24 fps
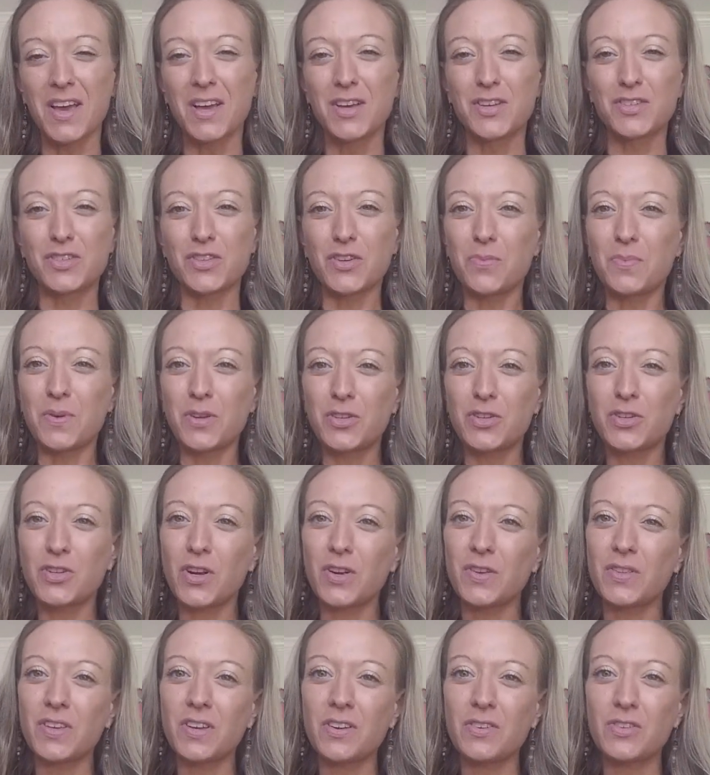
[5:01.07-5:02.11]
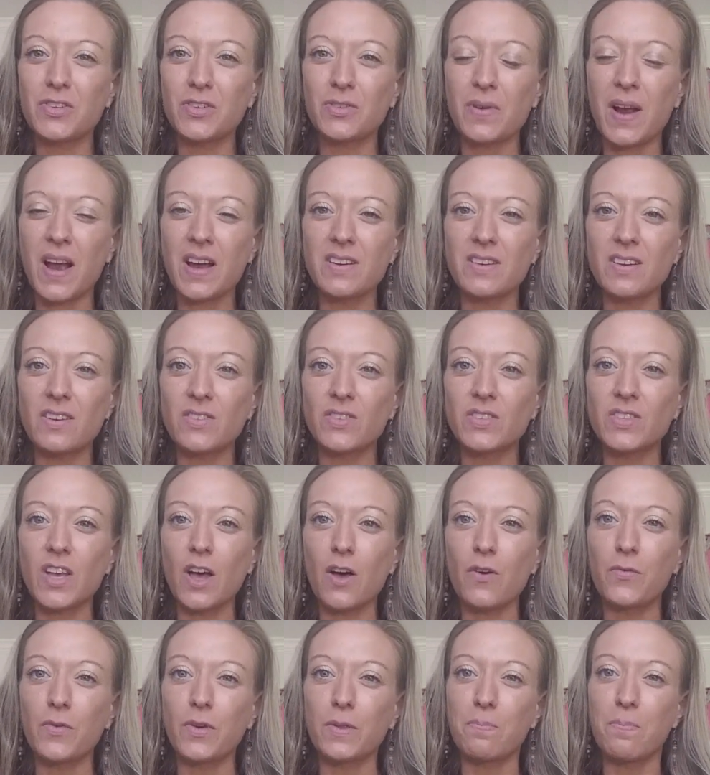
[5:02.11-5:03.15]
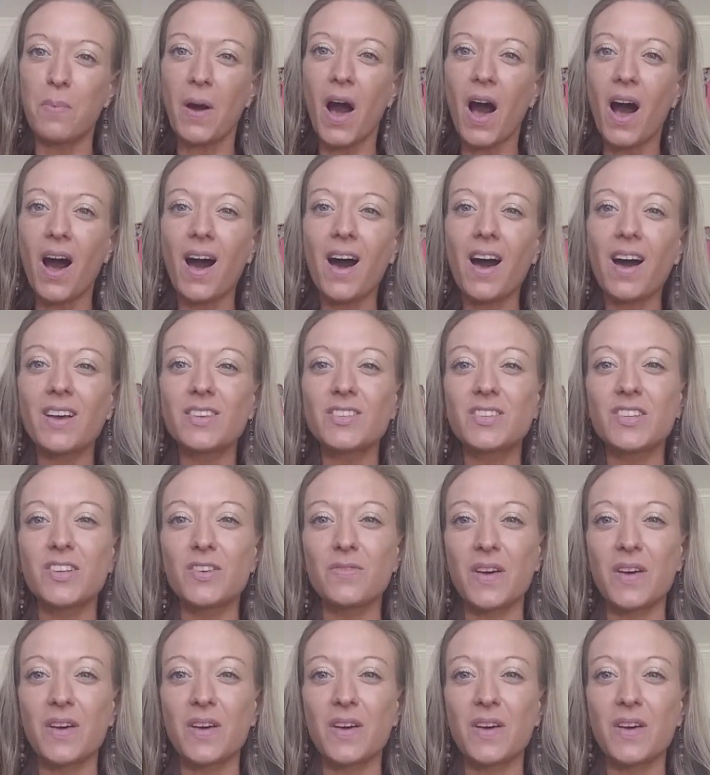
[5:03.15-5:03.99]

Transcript: So be sure that you're surrounding yourself with positive